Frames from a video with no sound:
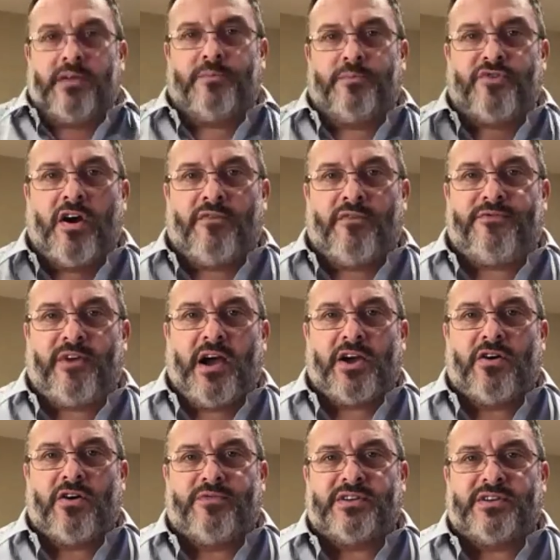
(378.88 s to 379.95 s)
bra flying
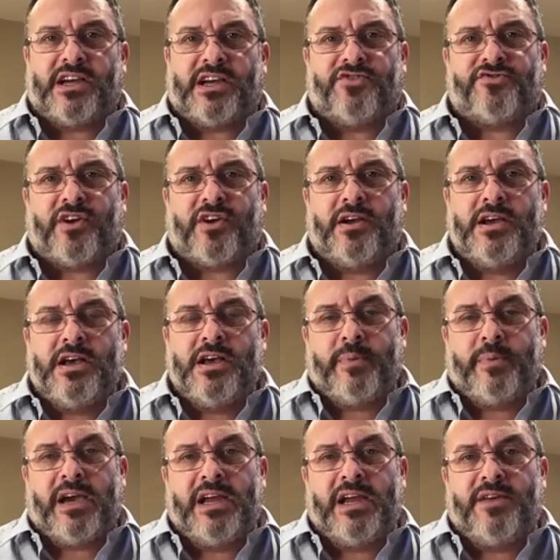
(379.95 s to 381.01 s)
off, etc.,
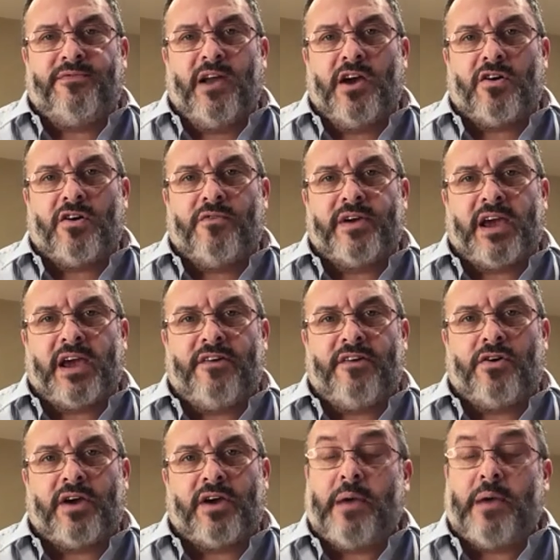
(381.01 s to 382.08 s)
bikini flying off and Carry
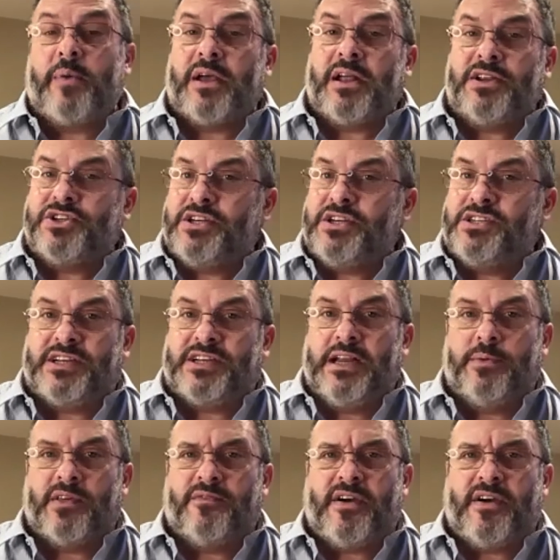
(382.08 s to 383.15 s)
On Capping, and she's dealing
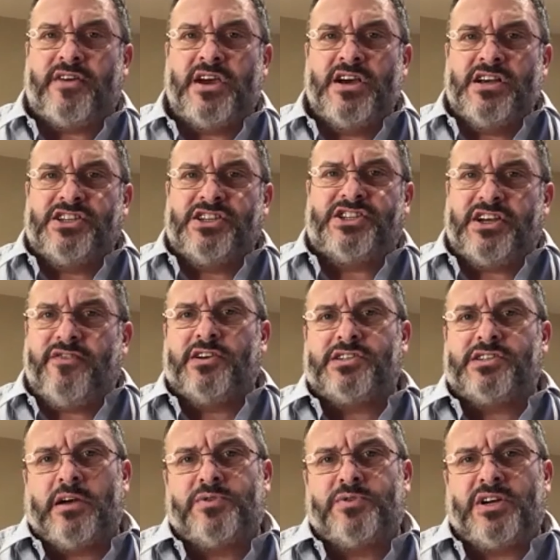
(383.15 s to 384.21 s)
with a very serious
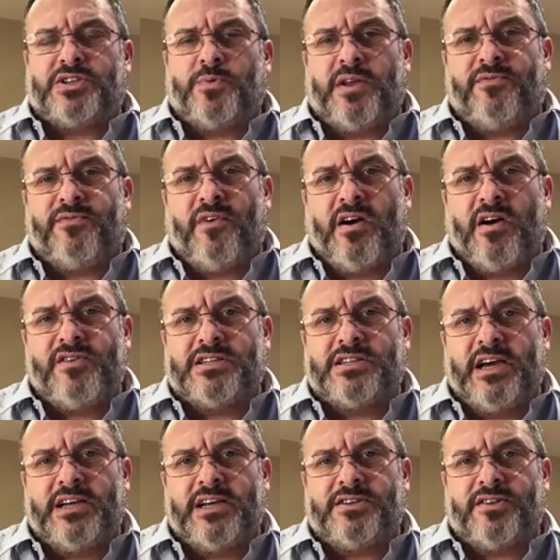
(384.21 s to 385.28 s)
subject 25 years later,